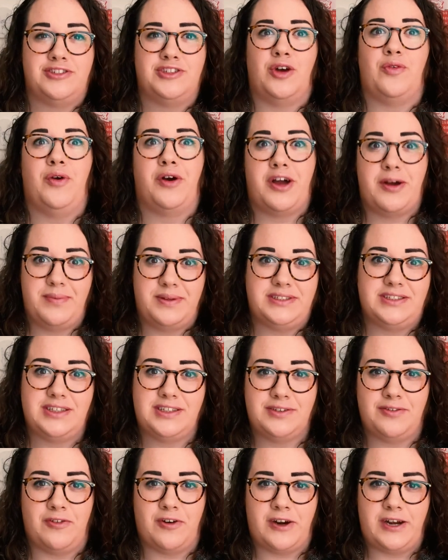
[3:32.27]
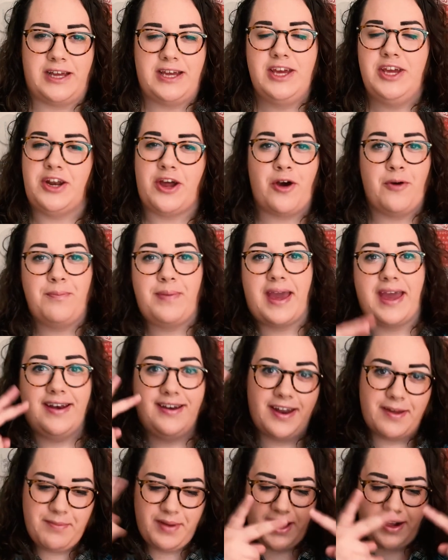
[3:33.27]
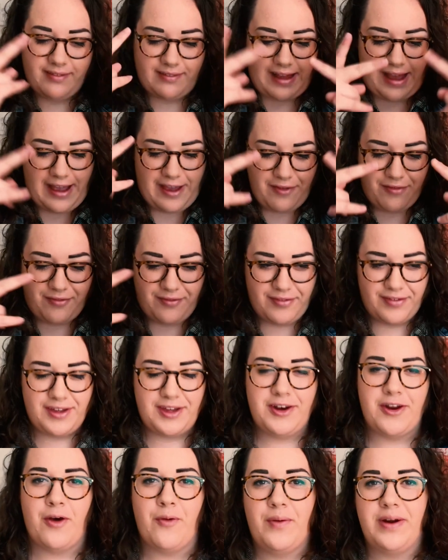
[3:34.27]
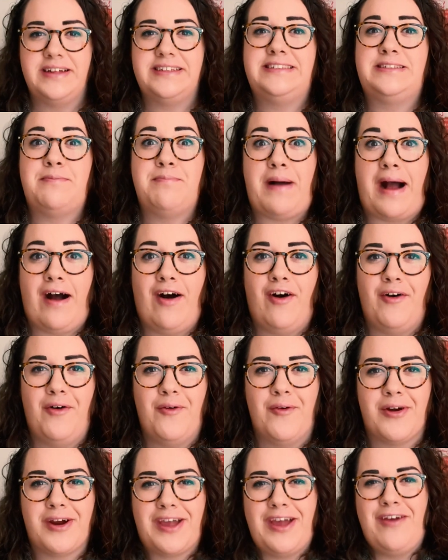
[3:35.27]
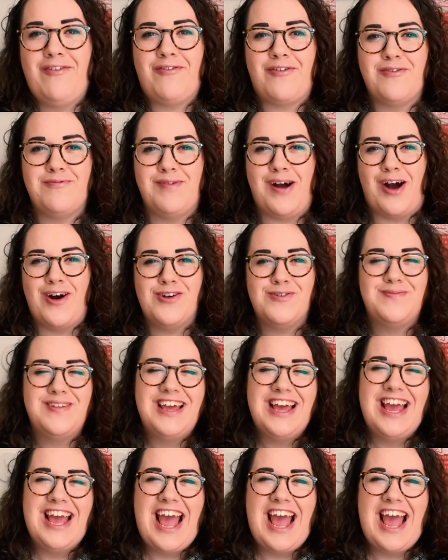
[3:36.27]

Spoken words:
so I woke up at 6:40, pandemic life, what it's about, working from home.